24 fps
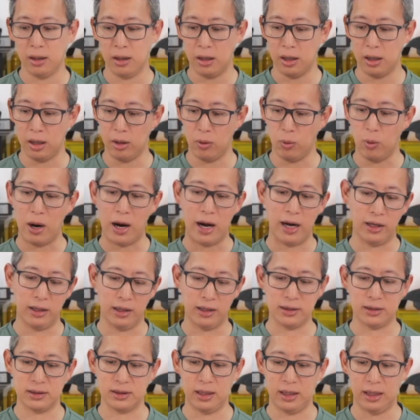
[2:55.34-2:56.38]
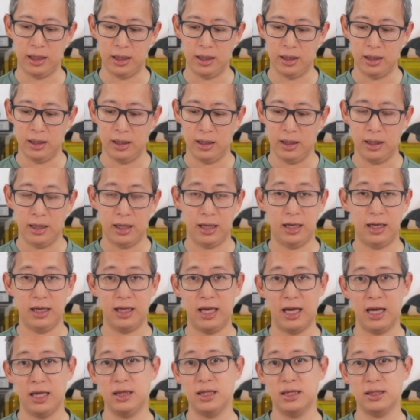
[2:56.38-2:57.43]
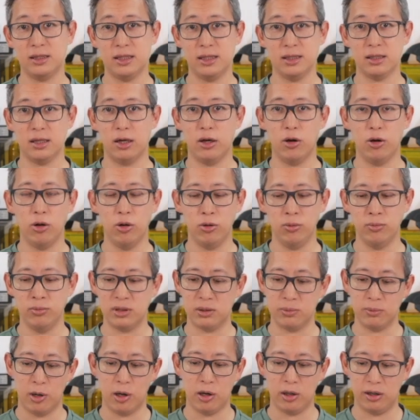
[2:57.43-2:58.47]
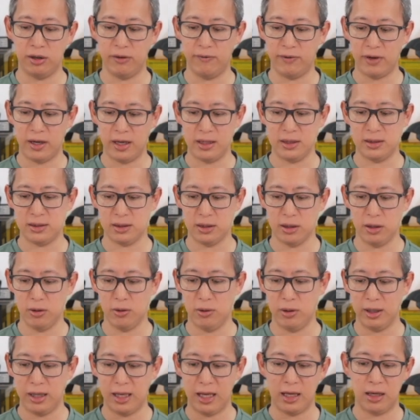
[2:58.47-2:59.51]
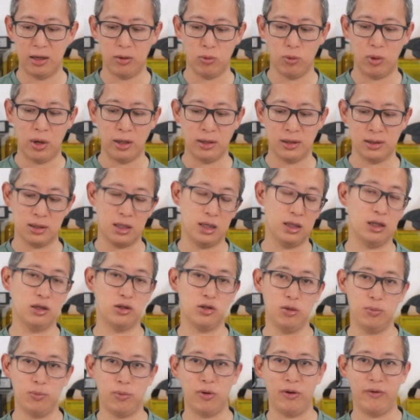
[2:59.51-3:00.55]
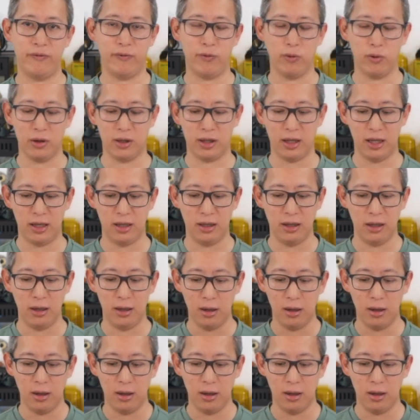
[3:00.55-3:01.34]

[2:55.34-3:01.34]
wirelessly. And again, this is a home smart device, so again, it runs on the 2.4 gig